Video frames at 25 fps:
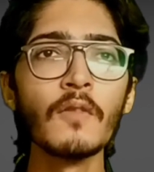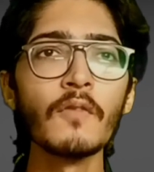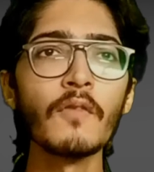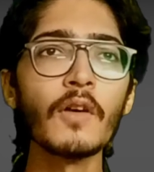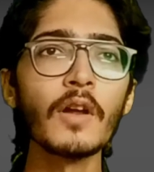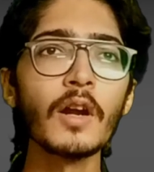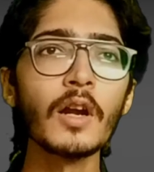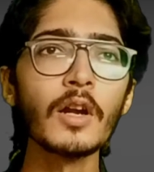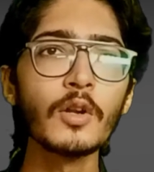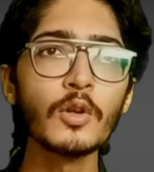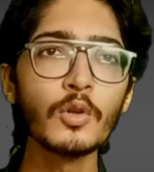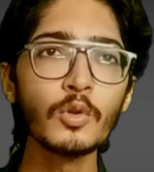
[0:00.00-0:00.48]

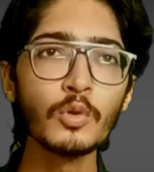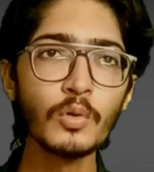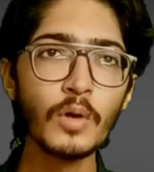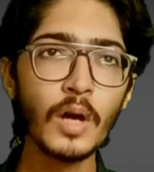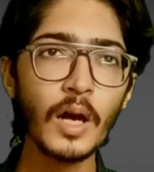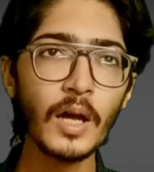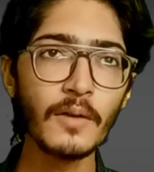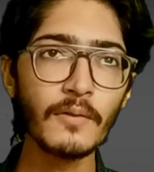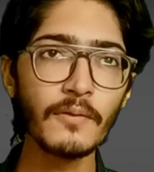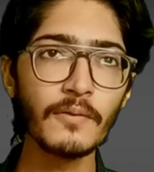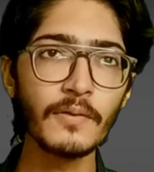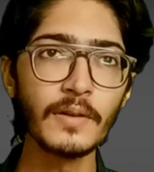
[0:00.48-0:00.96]
for a
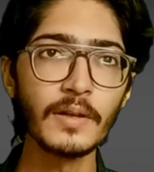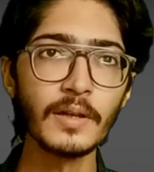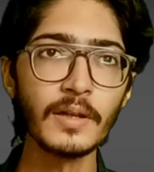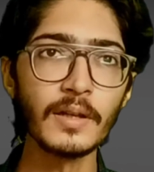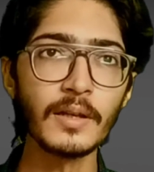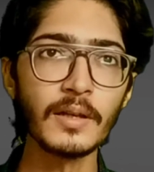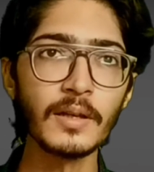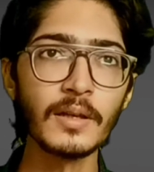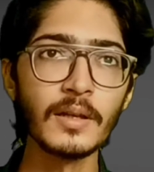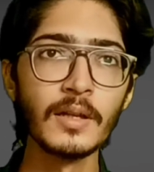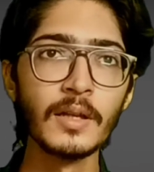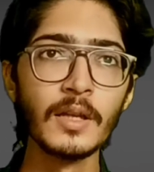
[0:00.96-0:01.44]
2-hour fare.
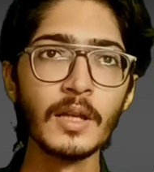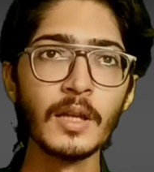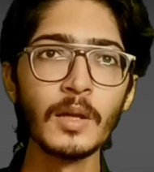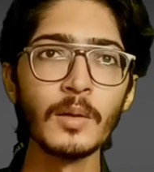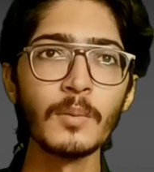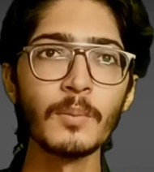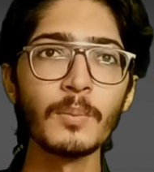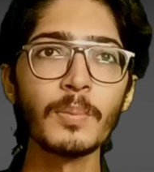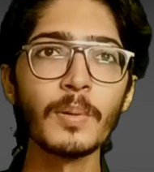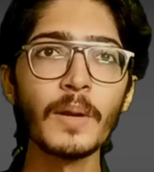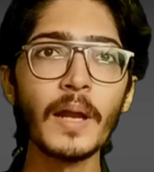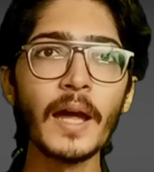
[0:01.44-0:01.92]

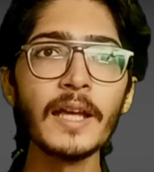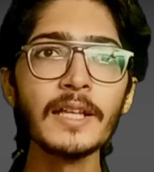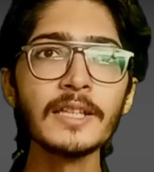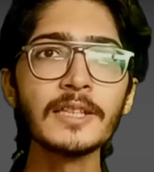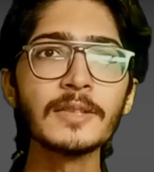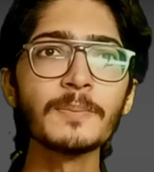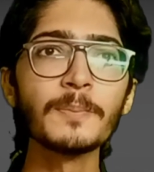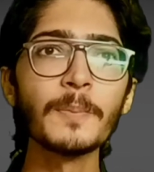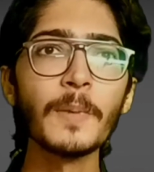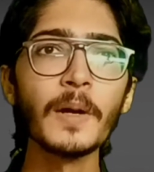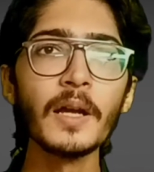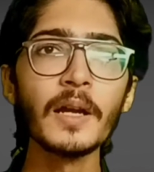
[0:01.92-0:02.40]

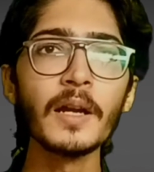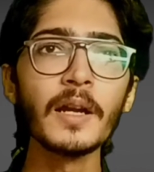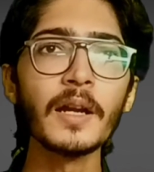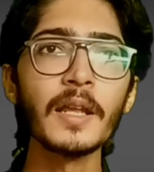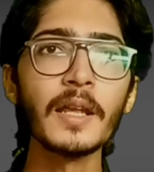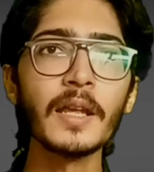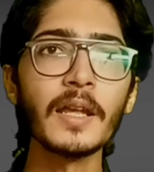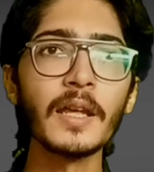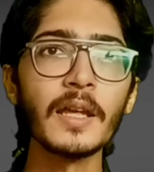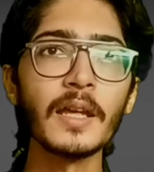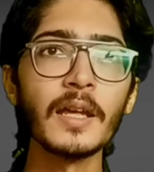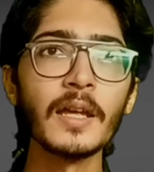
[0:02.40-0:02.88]
Price per
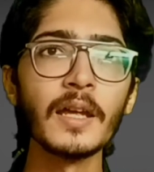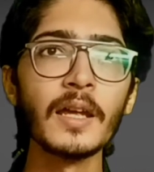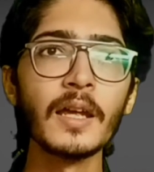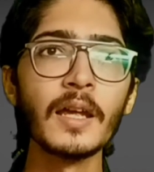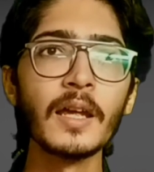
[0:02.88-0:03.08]
day